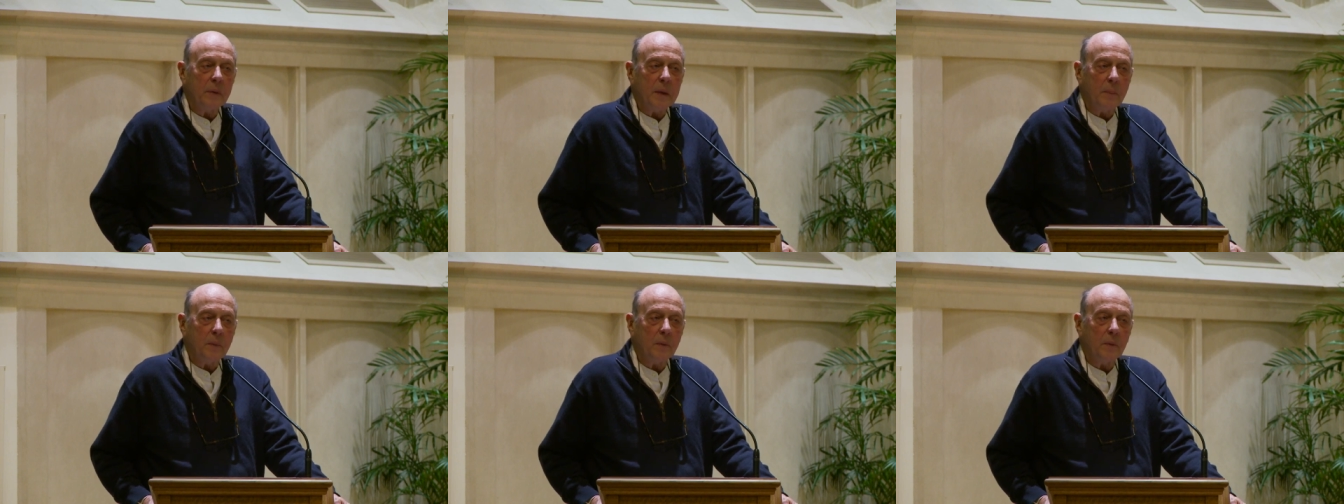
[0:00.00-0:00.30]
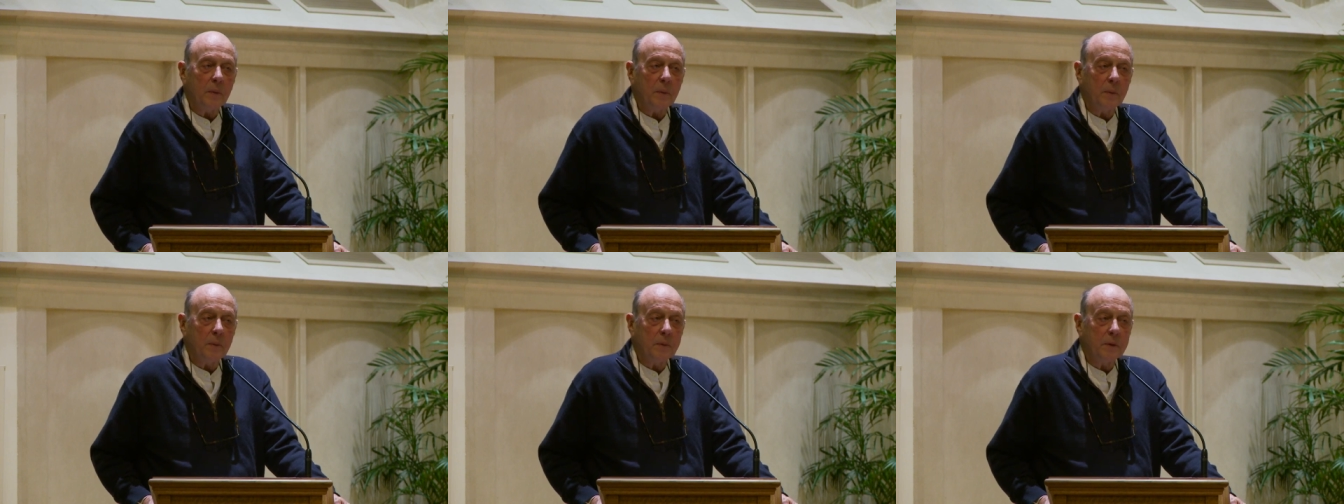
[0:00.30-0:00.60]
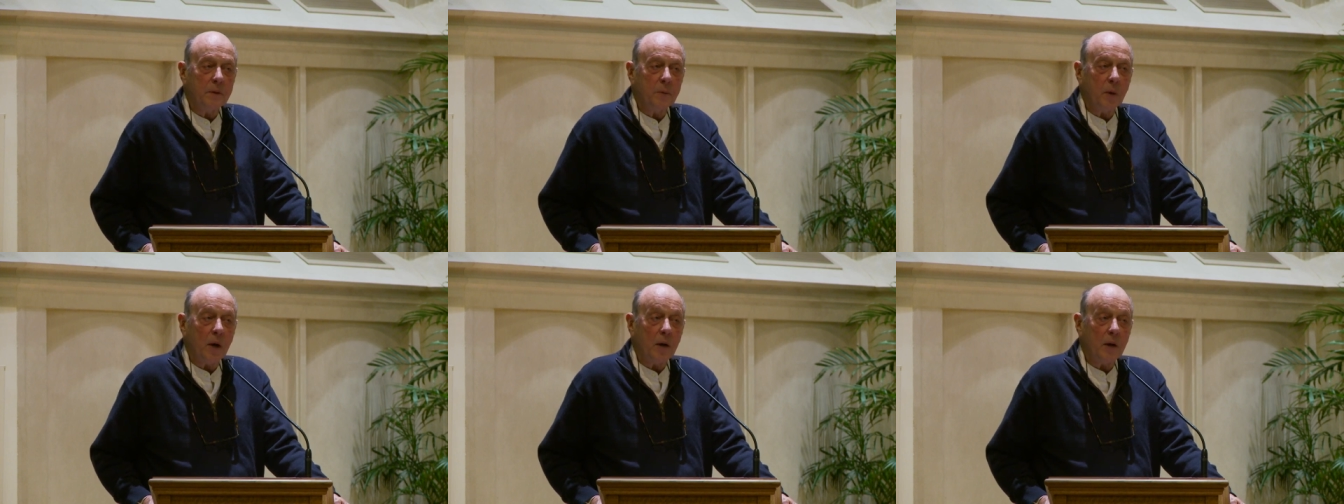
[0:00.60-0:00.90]
people
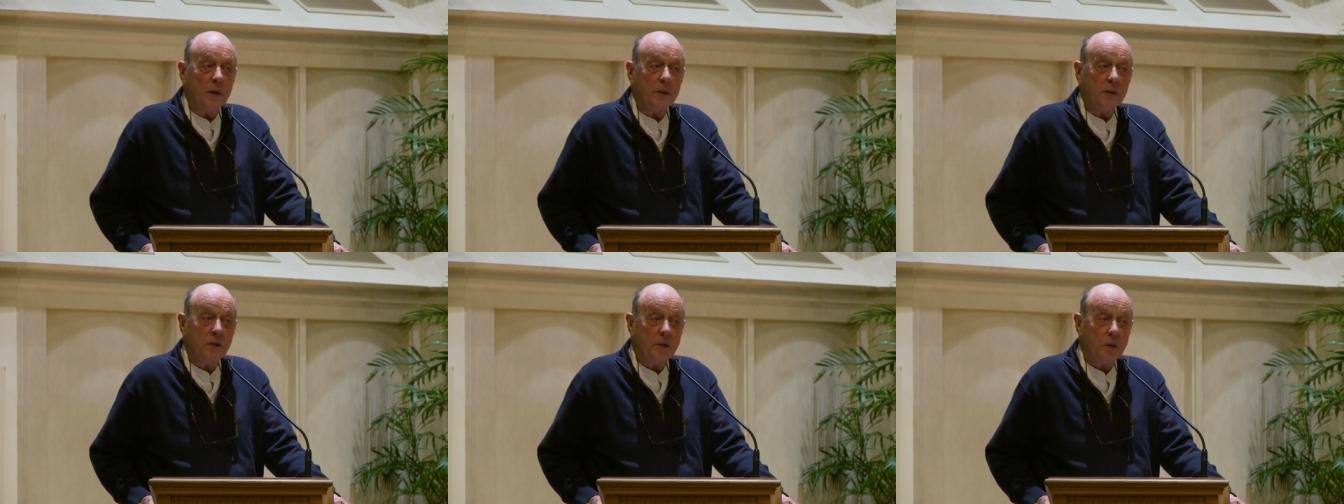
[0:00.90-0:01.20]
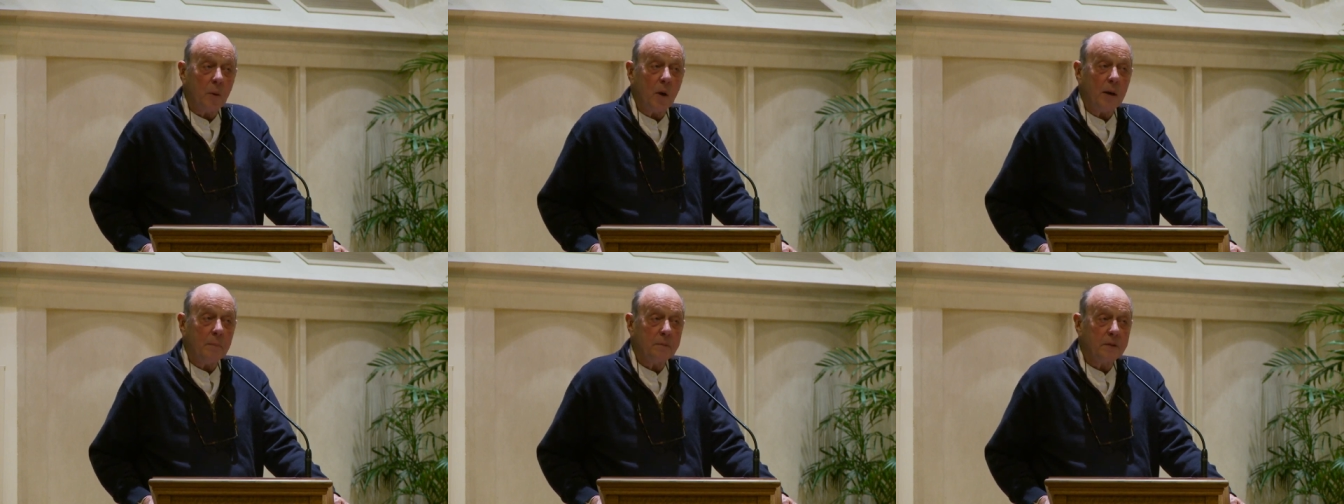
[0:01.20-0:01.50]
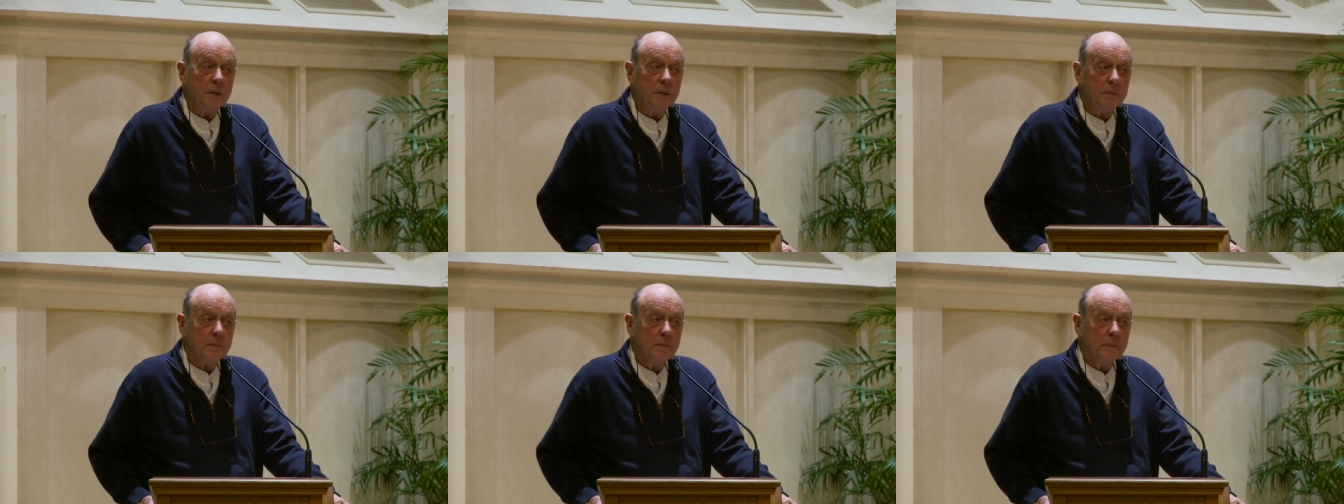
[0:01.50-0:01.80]
who dwell in the
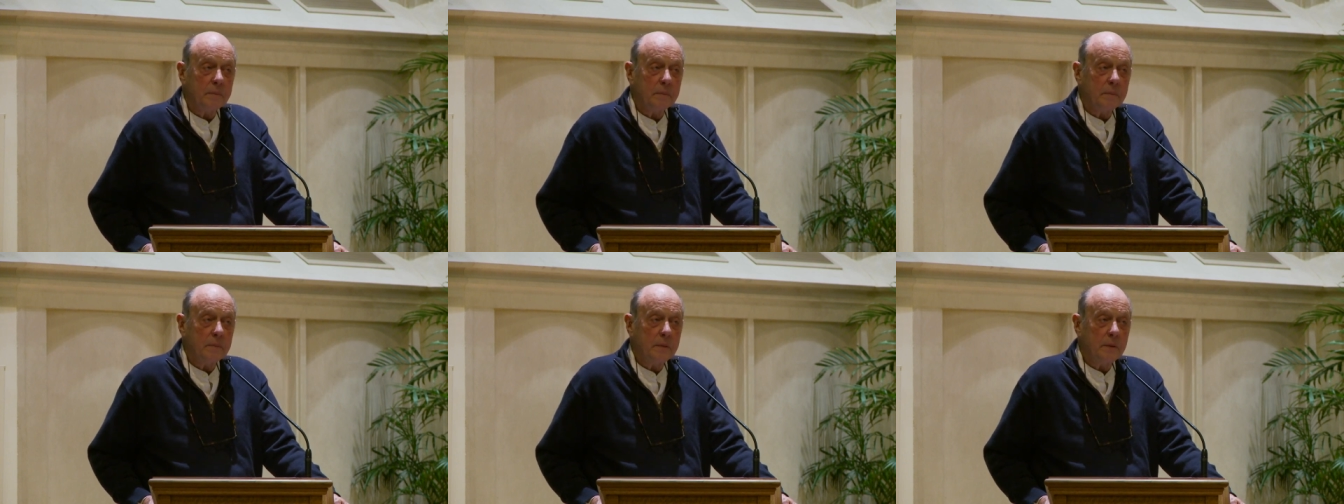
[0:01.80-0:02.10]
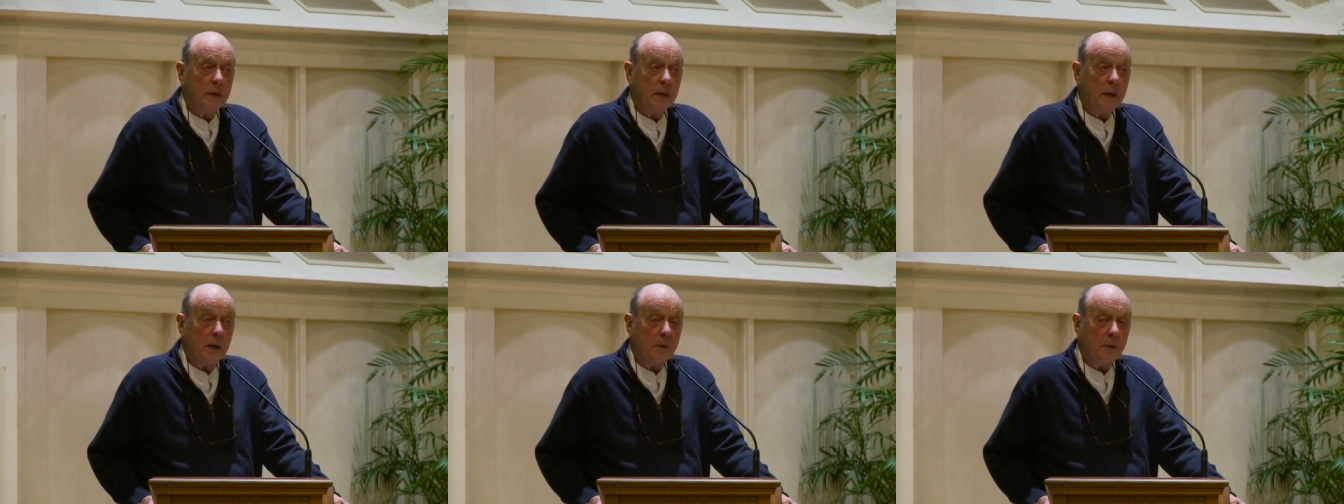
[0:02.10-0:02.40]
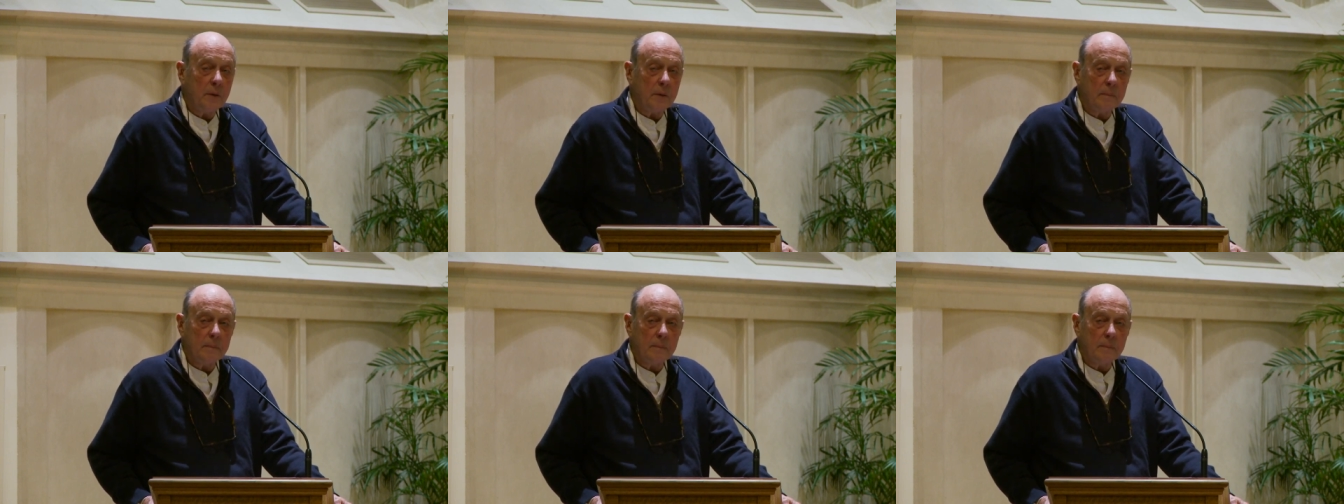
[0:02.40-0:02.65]
swamps on the other.